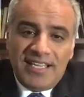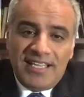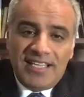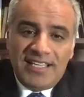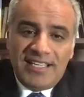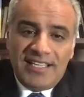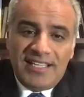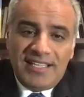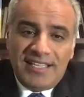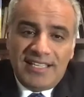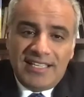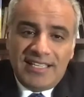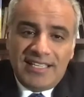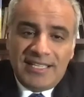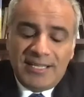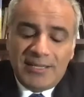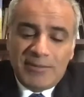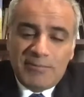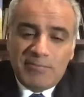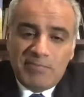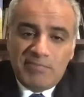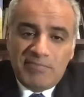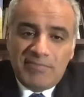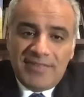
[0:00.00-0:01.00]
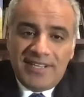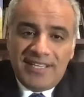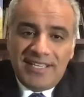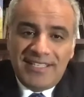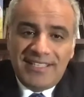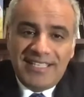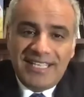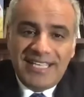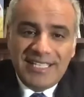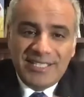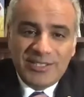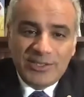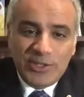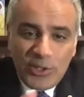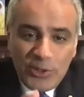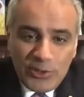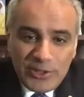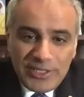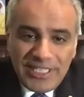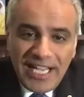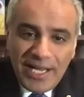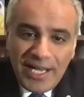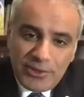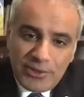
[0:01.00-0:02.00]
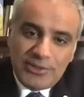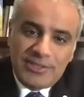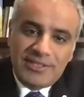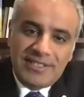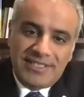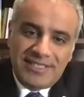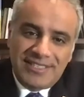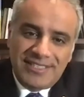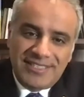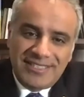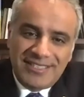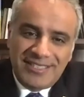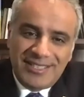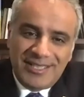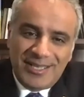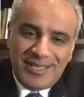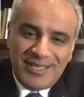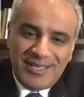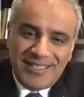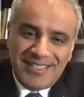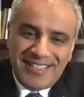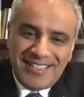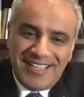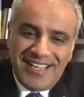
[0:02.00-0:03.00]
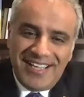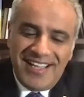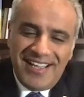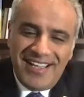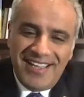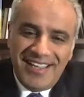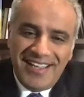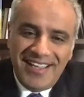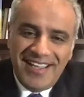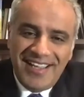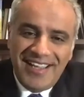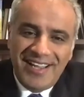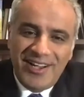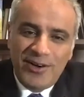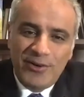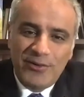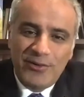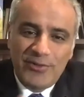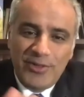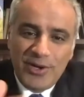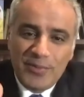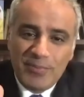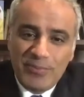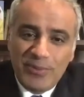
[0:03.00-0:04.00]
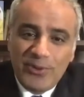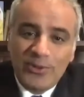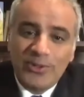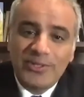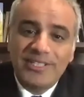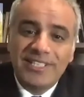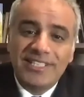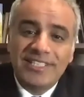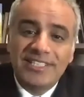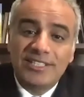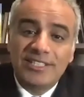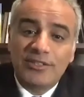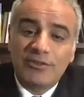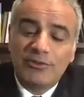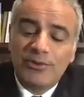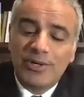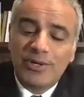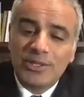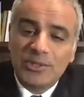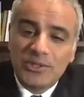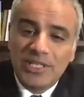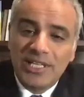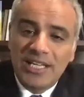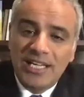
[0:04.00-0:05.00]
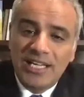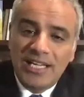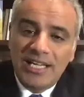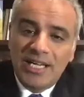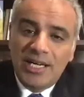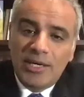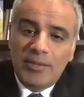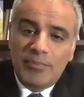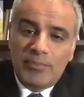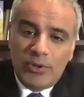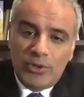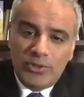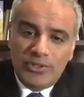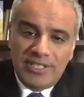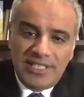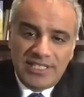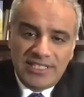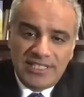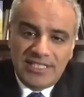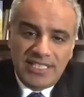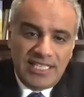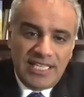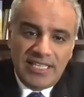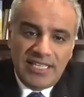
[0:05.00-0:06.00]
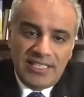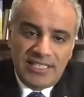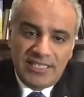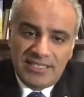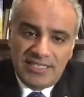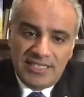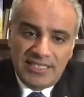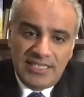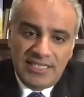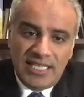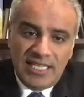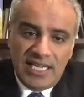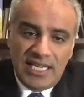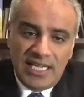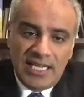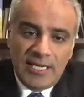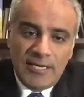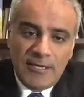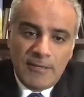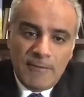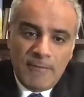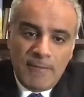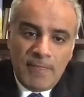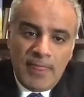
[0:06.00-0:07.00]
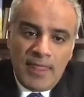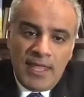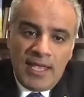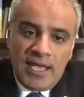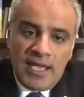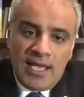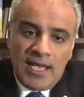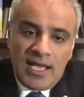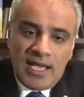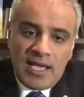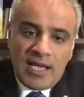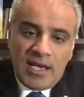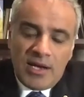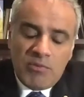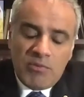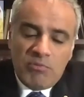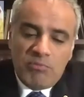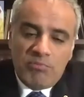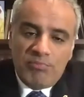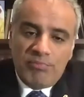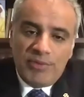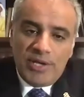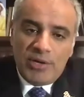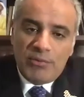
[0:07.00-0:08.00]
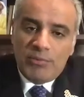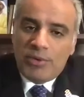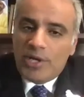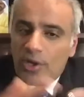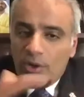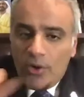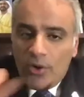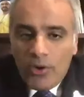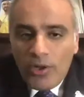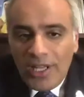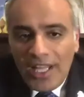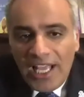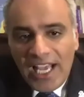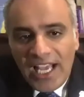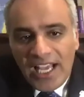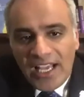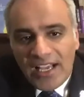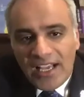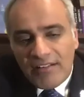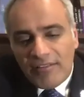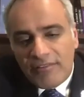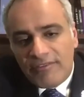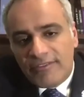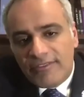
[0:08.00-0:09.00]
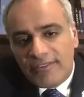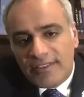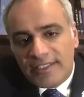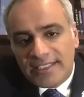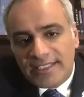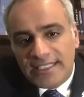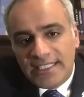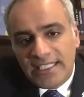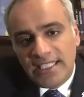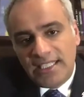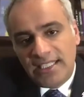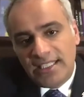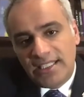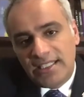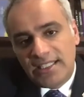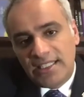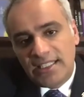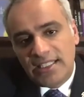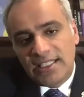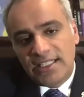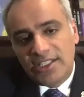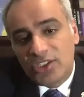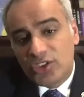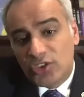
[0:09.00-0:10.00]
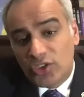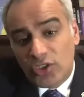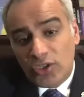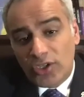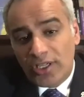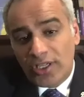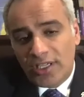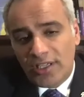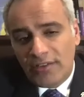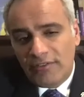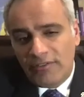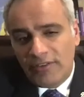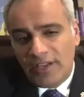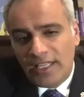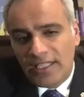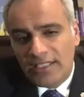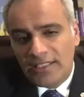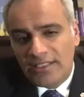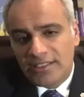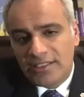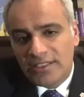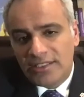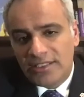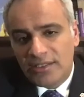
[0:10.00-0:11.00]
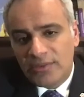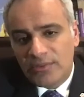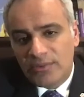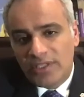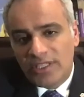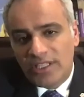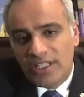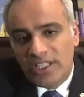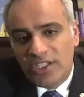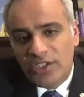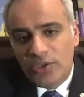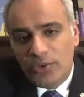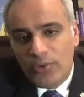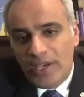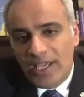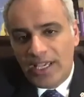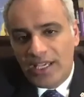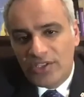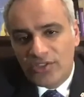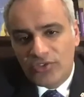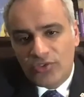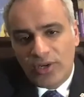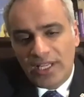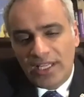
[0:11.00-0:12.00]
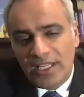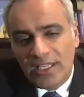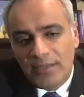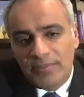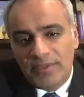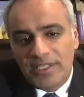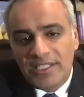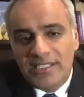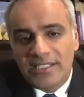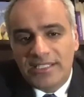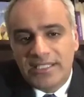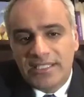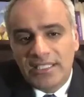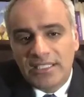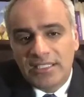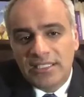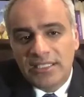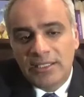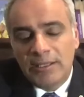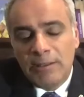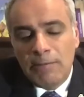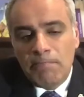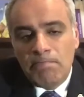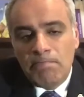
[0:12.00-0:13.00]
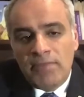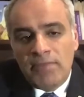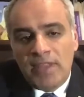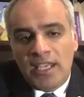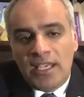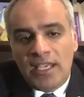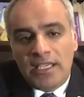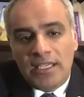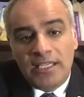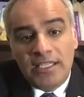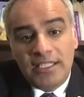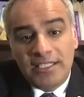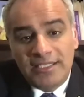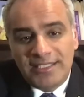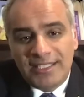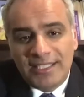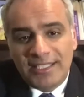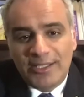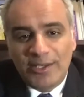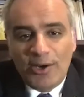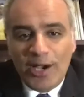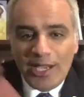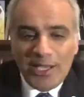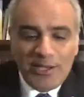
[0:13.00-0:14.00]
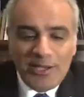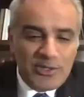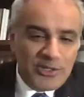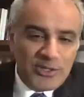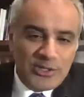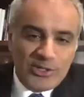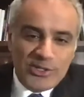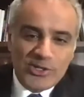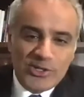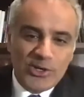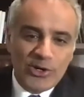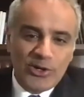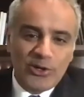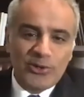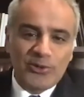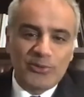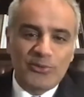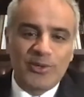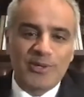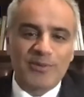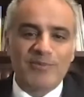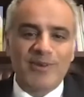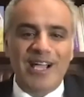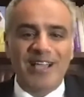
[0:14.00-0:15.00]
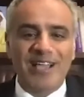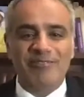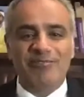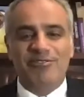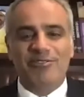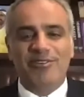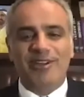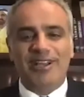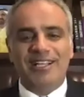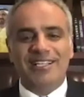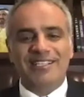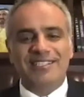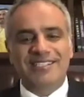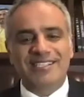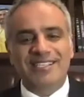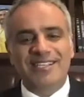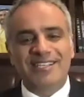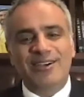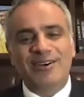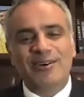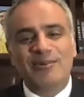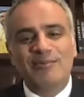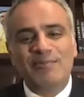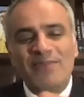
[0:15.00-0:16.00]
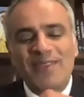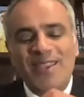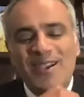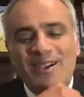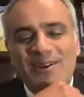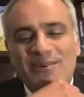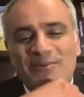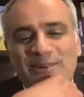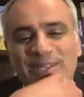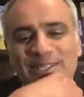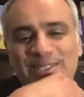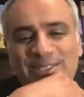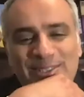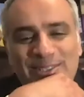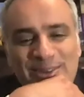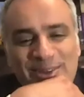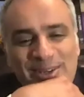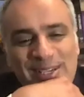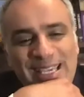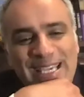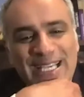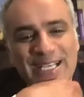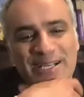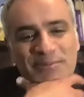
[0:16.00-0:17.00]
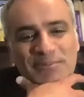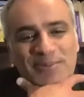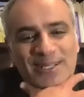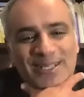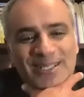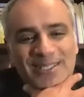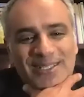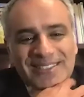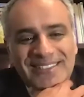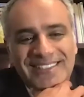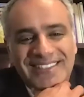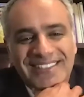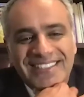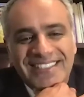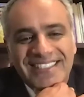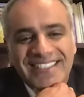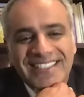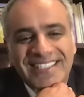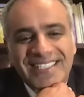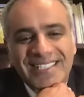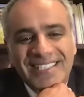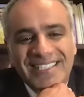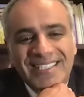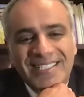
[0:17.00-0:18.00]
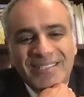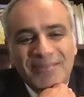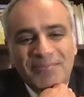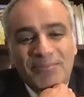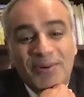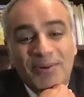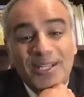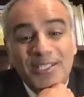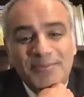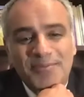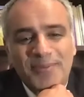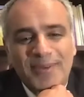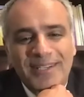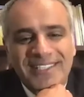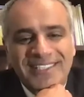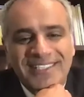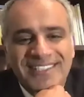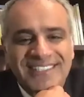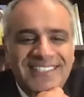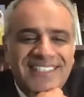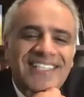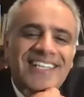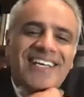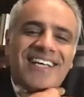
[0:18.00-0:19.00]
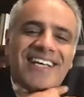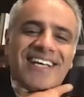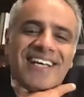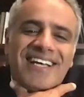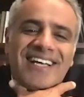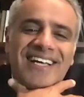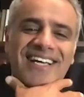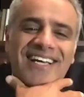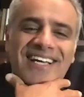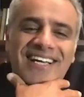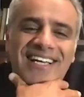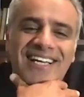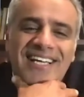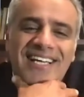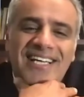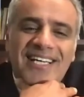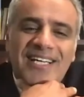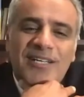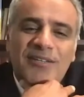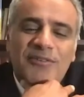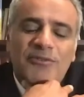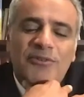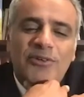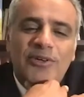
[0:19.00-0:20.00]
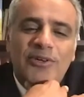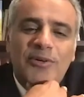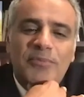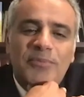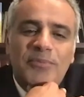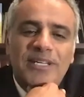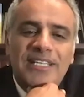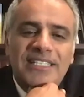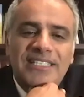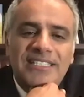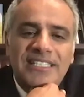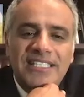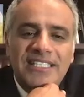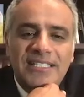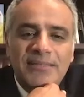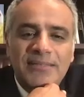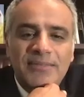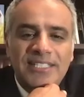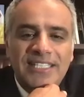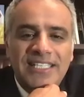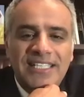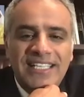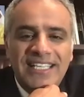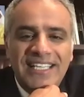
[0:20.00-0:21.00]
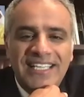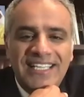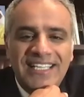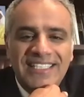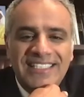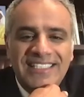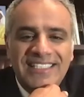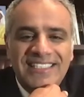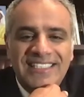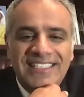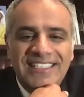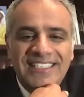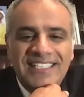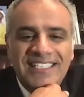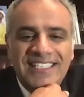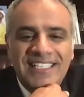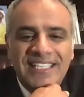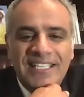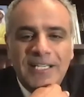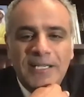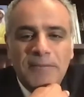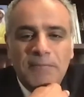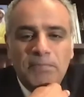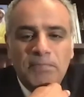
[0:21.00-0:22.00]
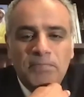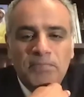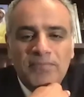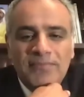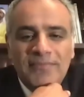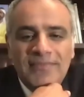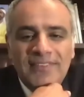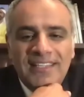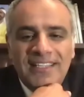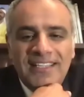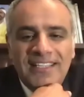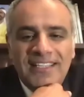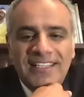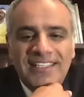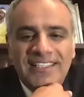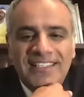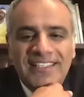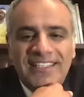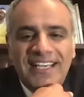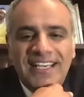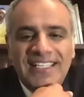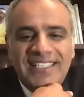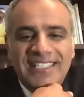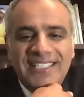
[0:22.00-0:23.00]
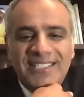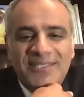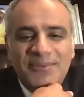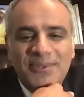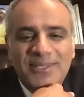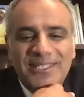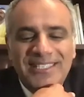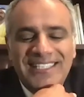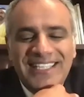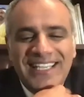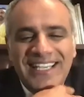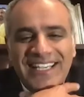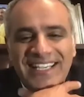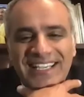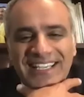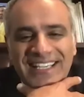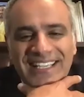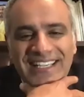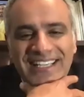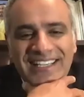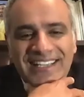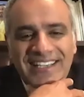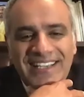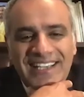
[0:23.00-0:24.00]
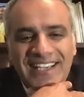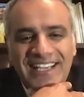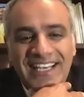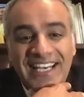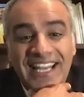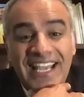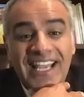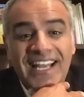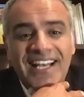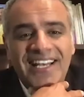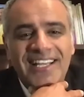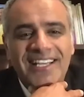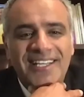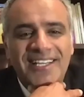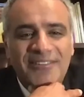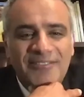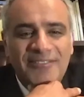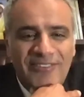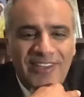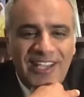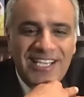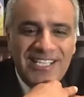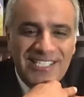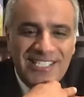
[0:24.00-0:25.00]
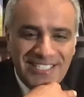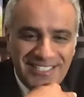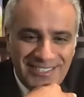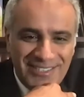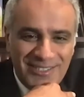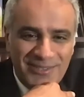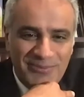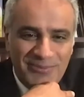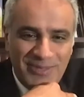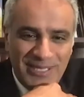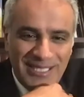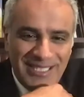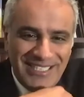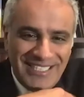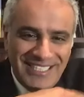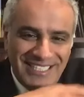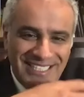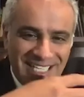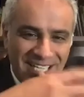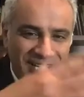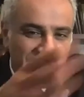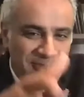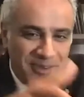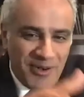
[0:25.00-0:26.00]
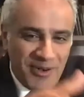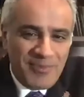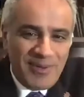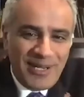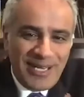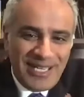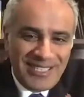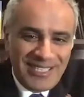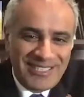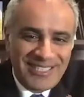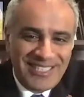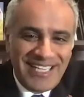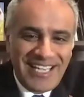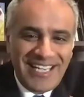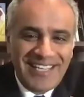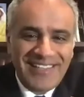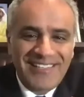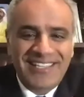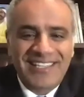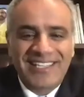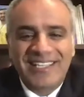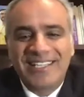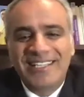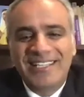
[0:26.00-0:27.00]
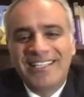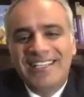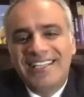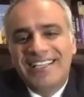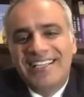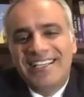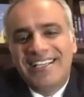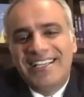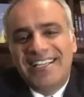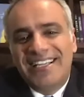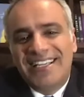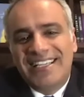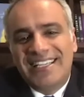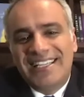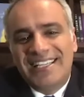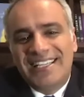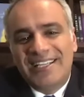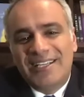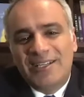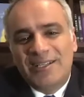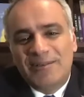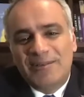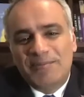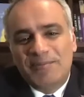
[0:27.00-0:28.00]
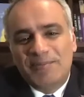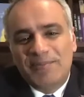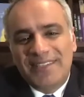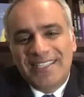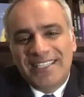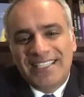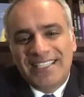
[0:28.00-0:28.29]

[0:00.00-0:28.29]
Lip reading: There is no doubt of the importance of what brought us together today. We all have seen the historic event with the UAE-Israeli peace deal. Years ago, I used to joke with my friends, you know, when talking about prospects for peace in the Middle East, and that it would take an alien invasion to bring everybody together, you know.